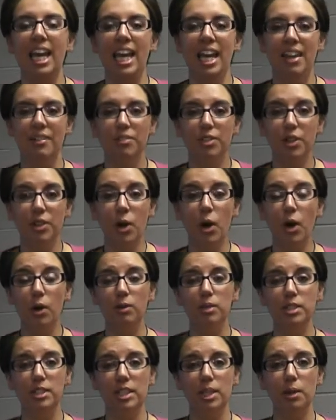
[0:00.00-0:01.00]
If you're
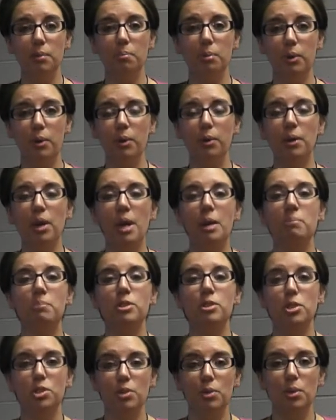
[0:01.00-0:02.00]
hosting a
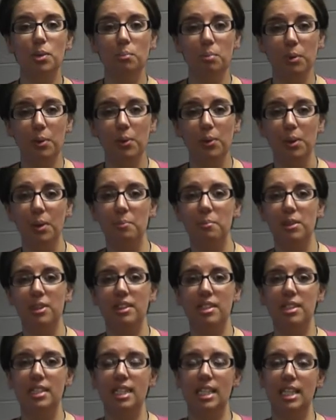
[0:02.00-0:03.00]
program, do the program with
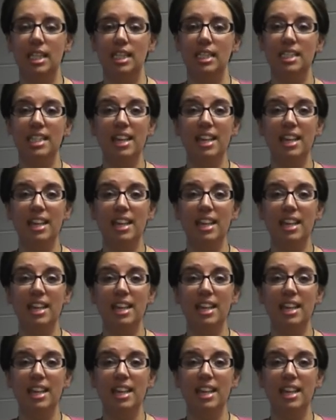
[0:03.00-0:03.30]
the teens.